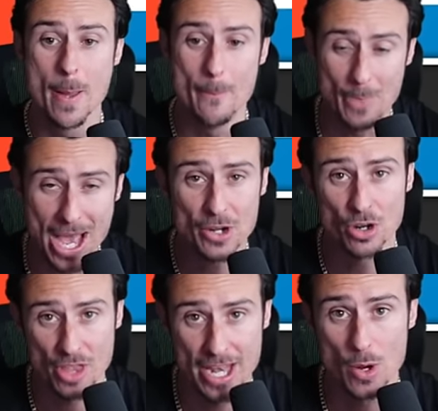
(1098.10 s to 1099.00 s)
better
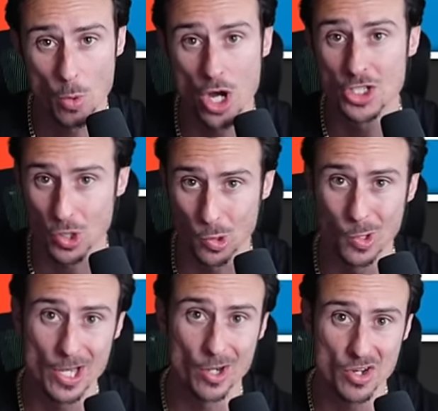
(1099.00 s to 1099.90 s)
than it was
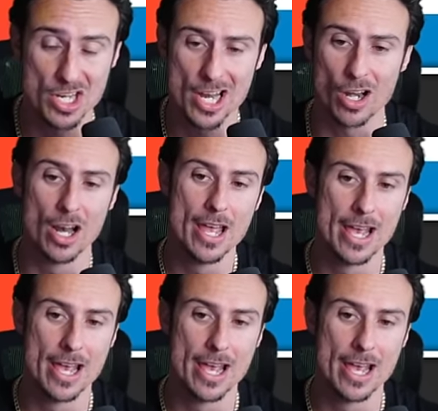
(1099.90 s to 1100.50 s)
earlier in the year.